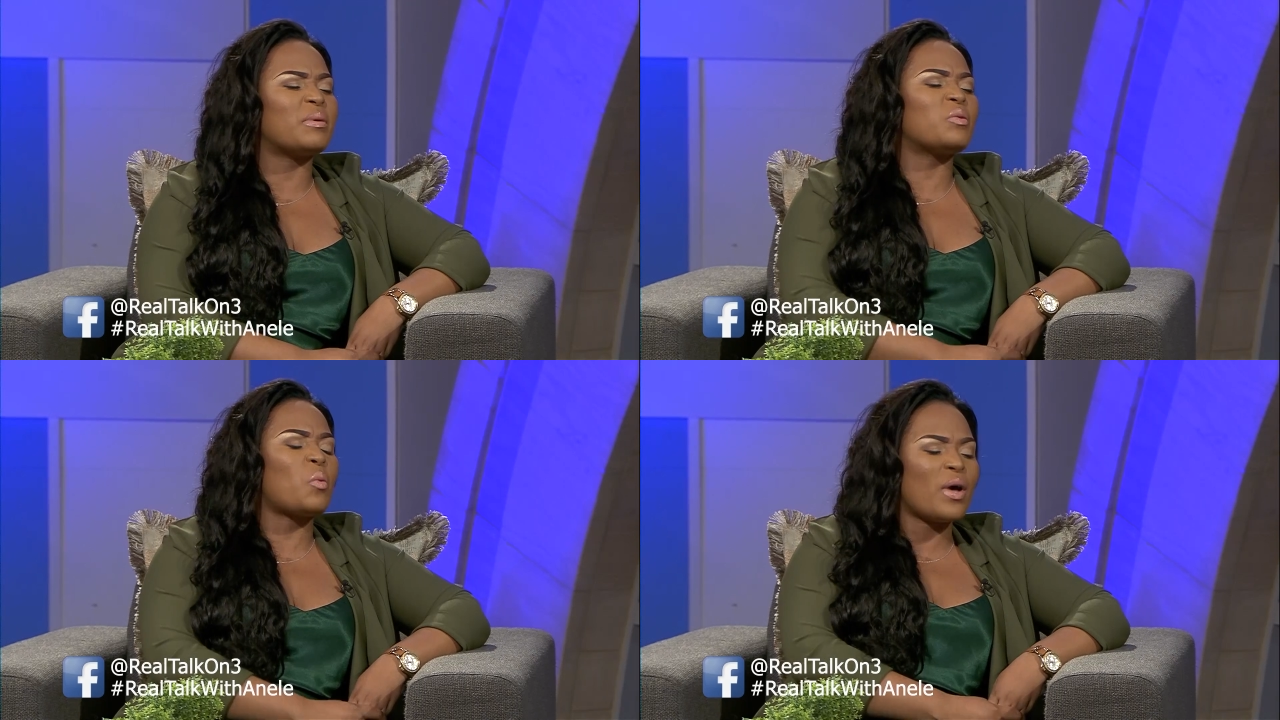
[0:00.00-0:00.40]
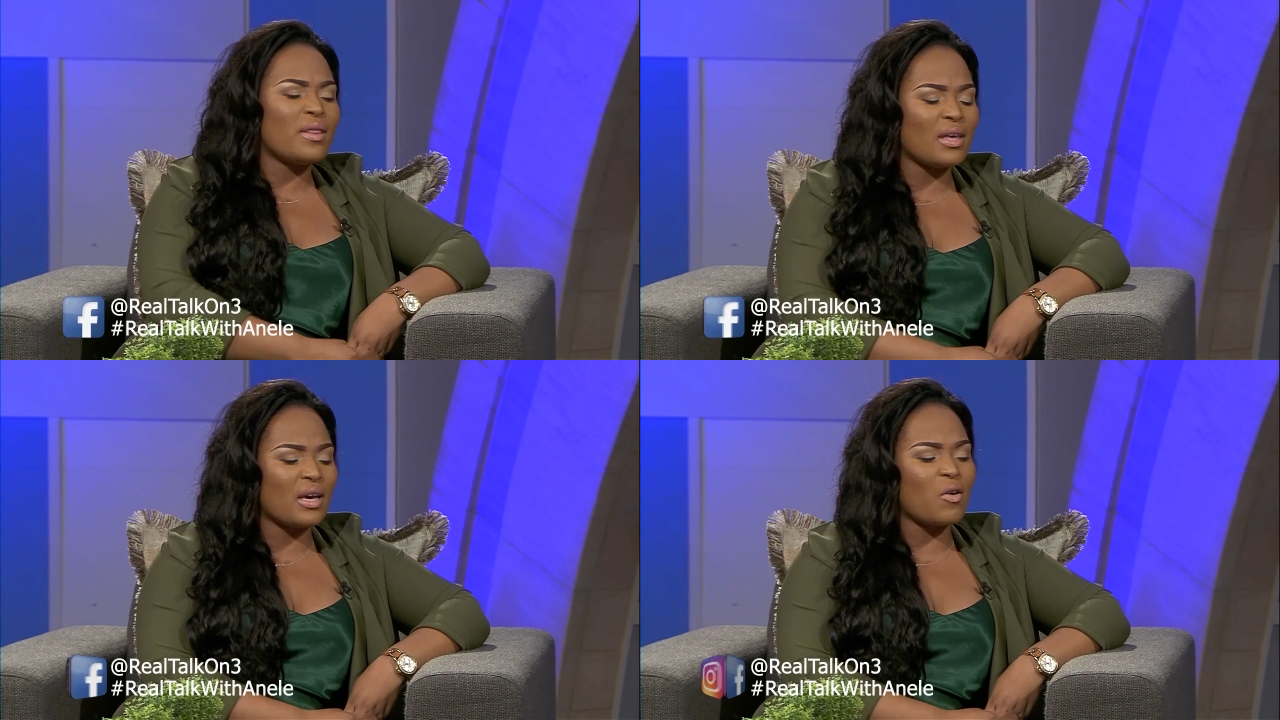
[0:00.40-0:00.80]
But one
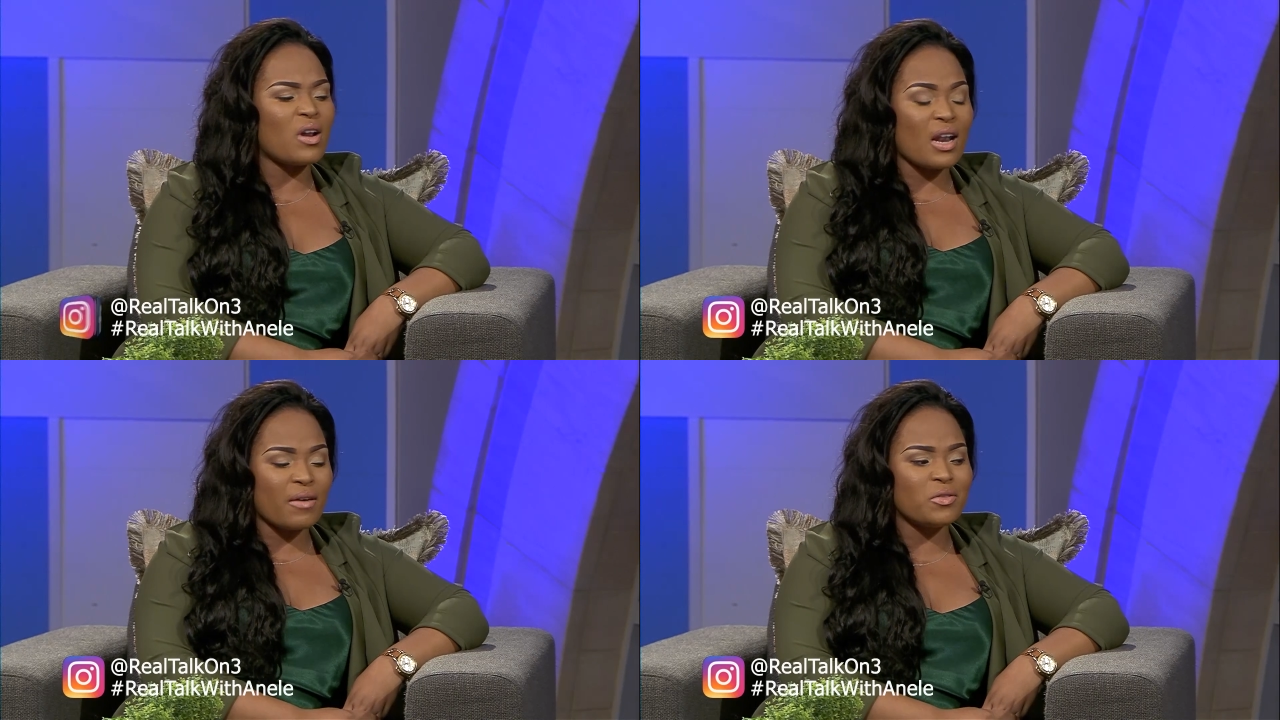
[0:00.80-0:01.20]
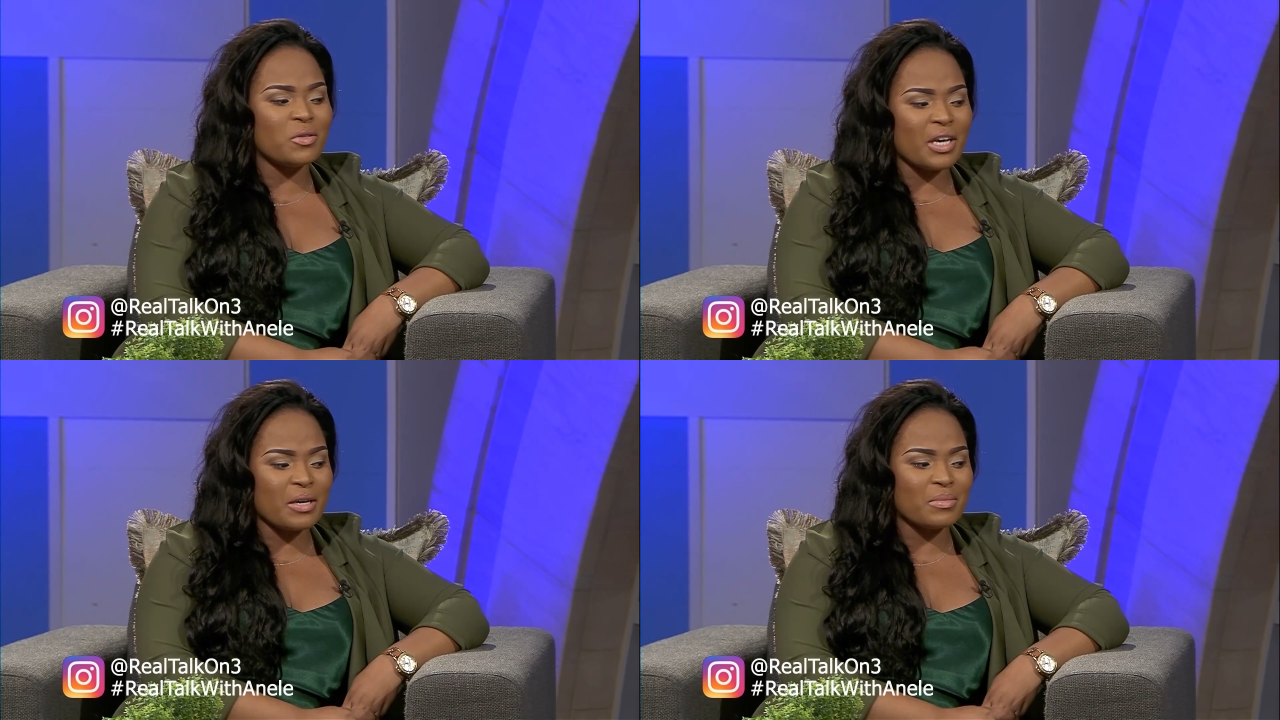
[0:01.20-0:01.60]
thing I would love to
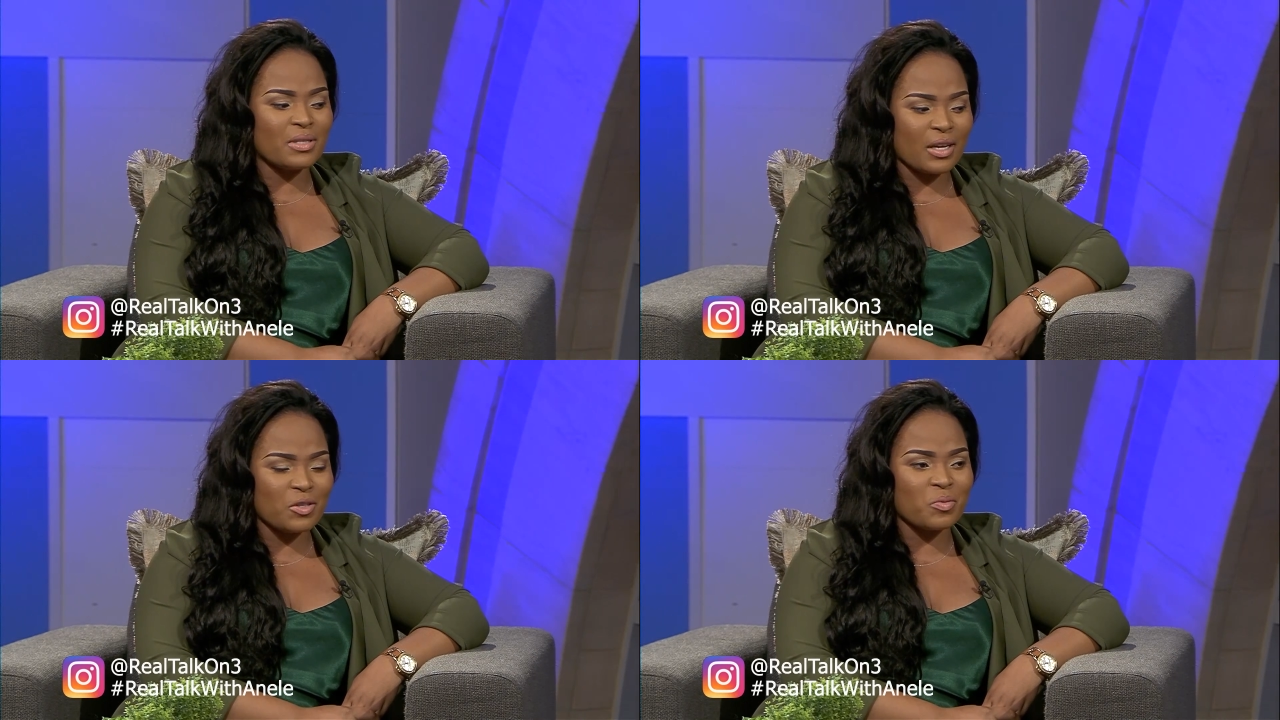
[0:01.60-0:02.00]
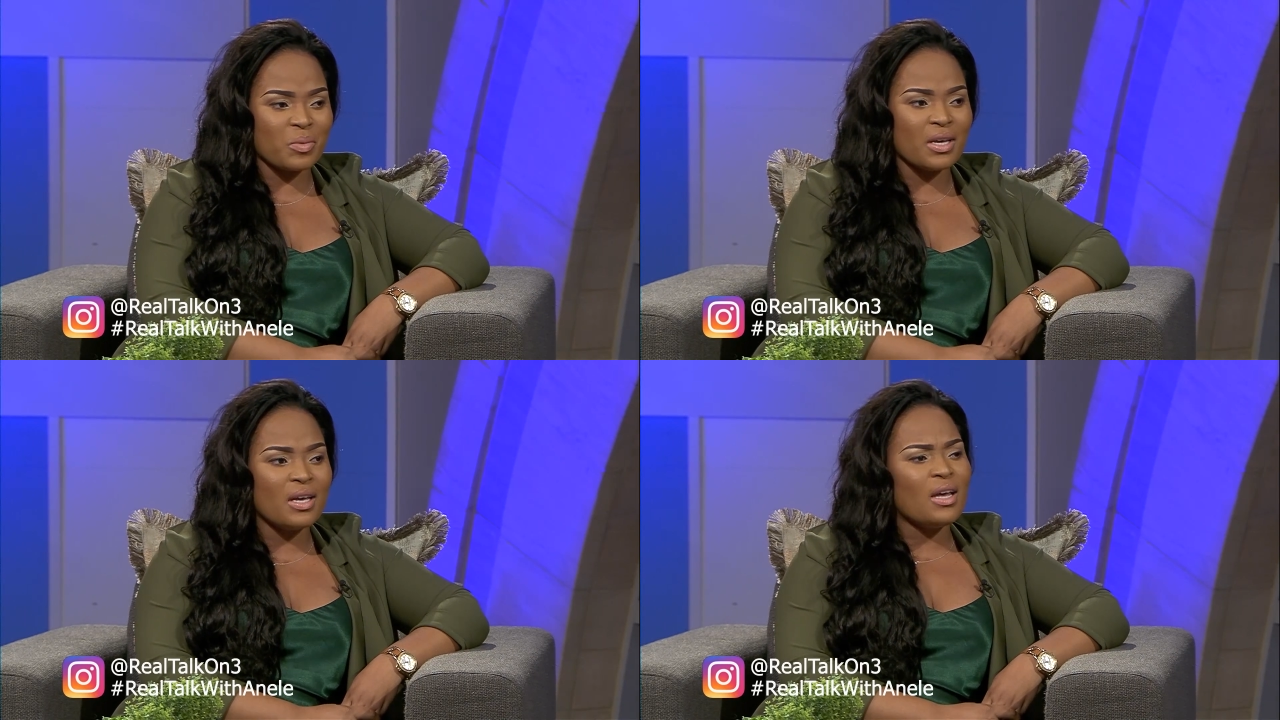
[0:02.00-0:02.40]
hear him say to me,